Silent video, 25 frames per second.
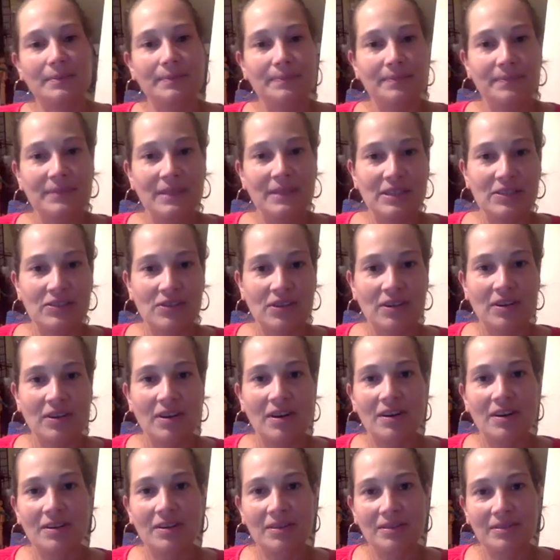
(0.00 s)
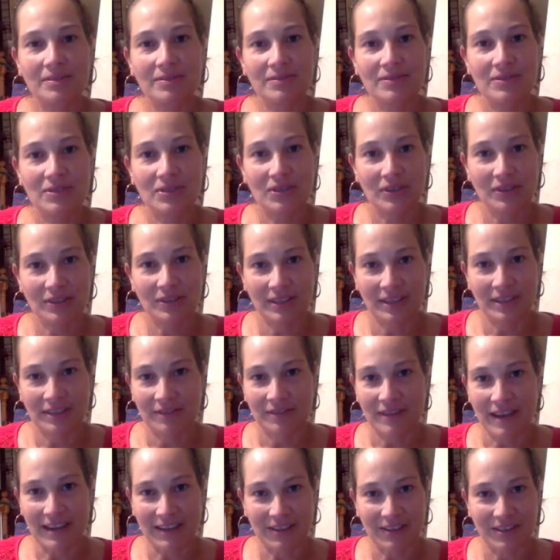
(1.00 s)
These are all certainly
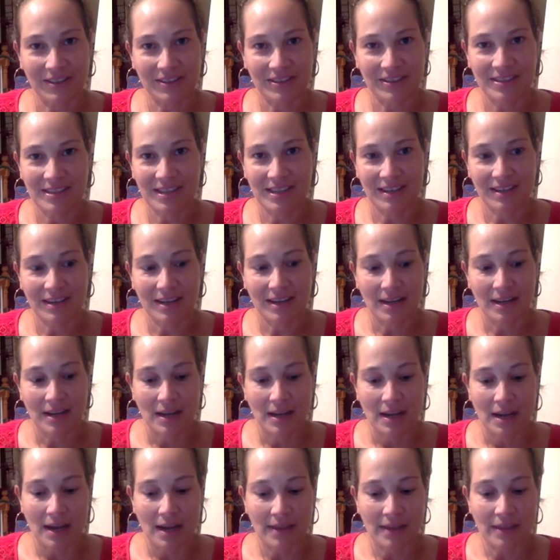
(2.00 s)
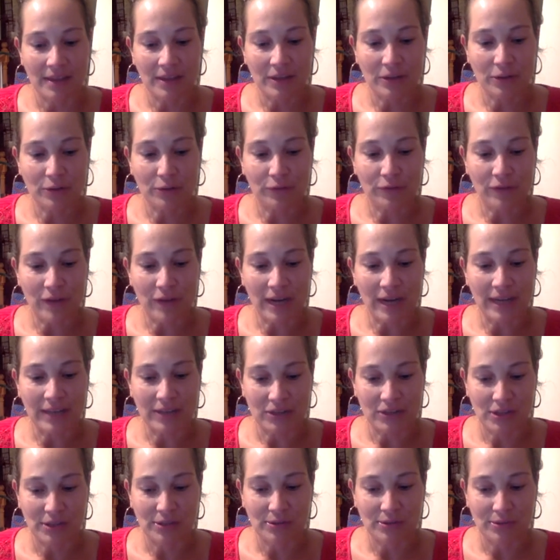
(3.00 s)
factors. And I think you'll find
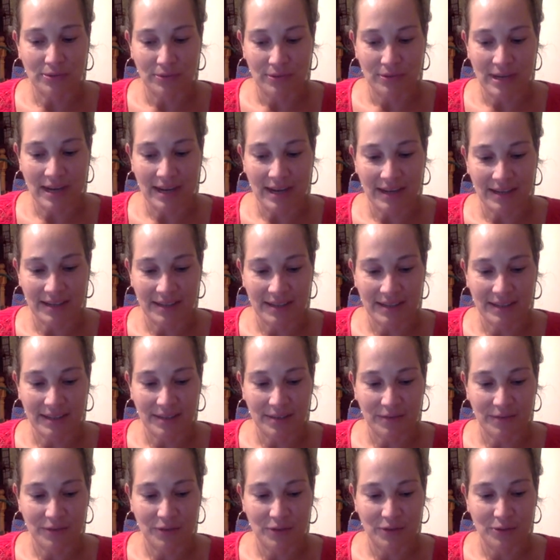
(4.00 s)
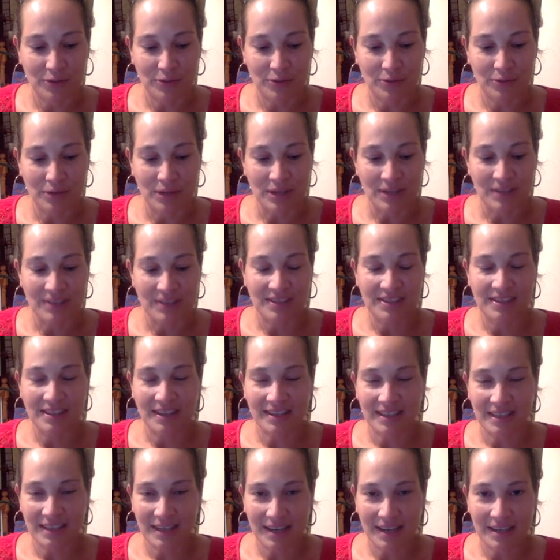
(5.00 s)
too that if you
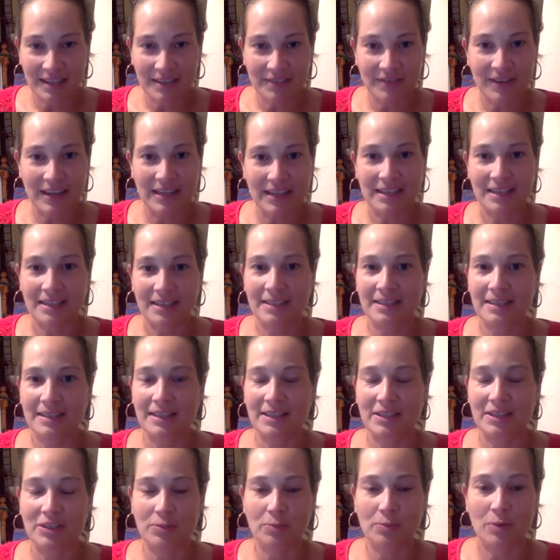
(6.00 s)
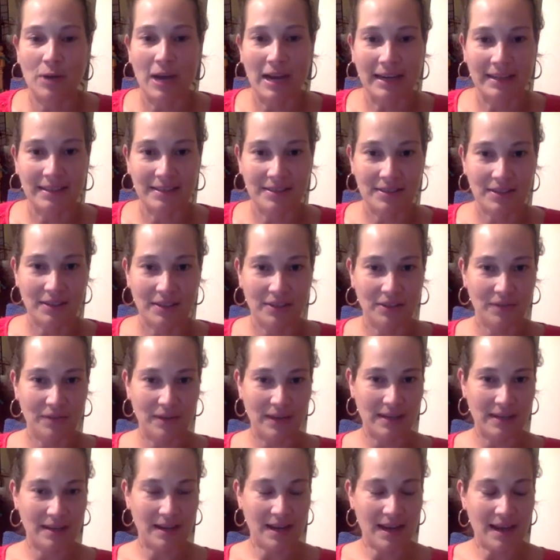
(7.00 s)
study Ayurveda and you practice
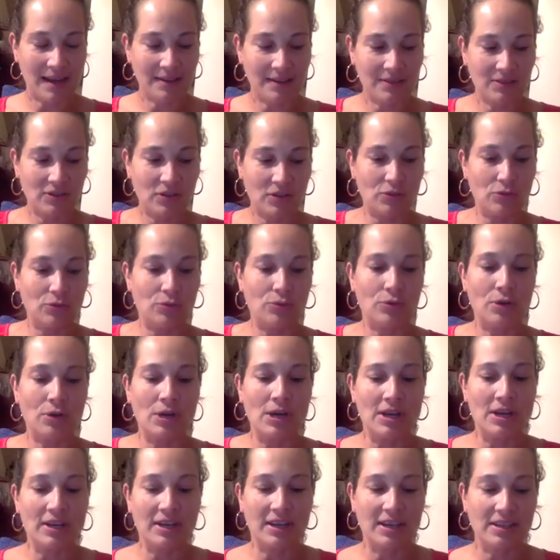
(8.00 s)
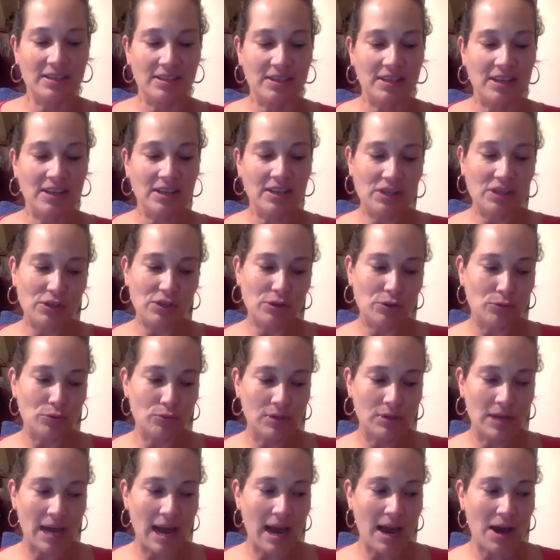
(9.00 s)
Ayurveda, as you continue
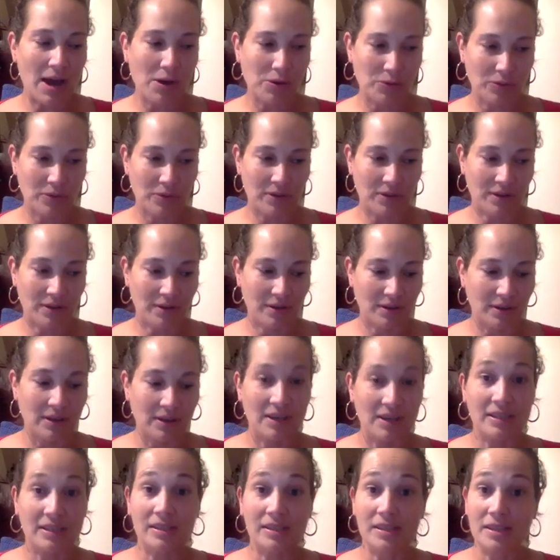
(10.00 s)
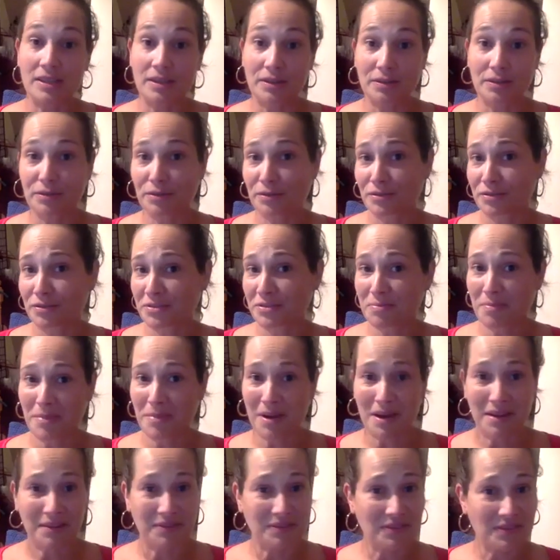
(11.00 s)
down the years,
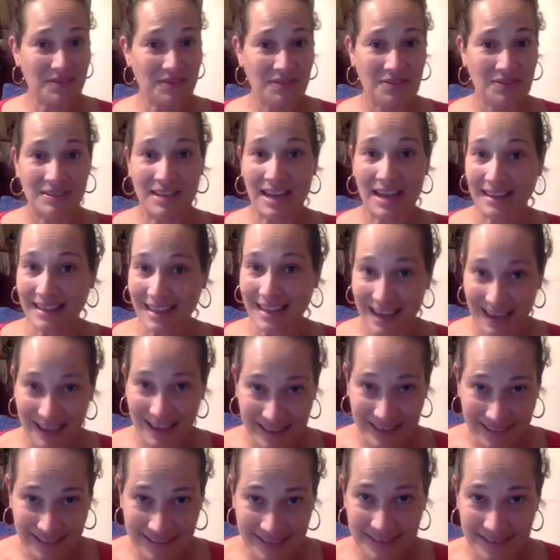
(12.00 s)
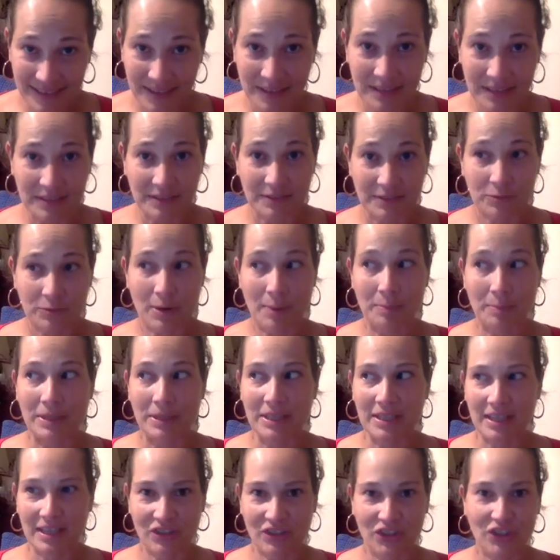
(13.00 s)
months, decades of
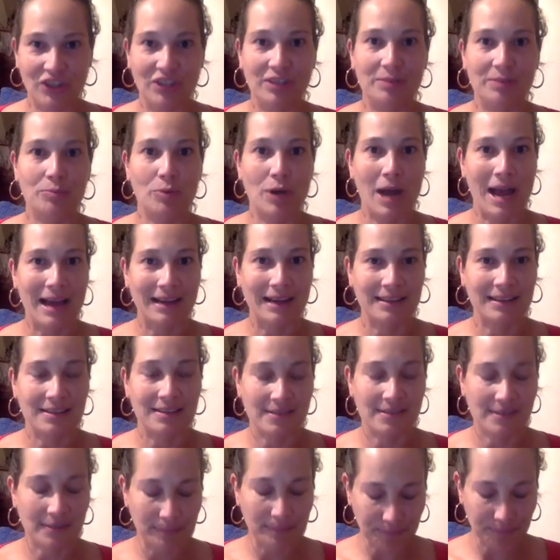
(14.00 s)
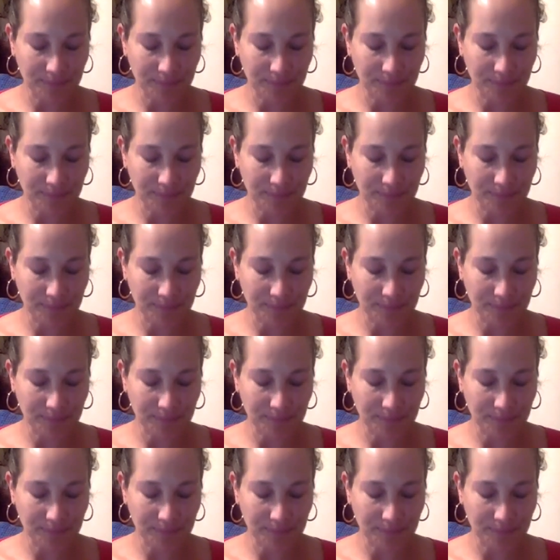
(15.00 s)
repetition and practice,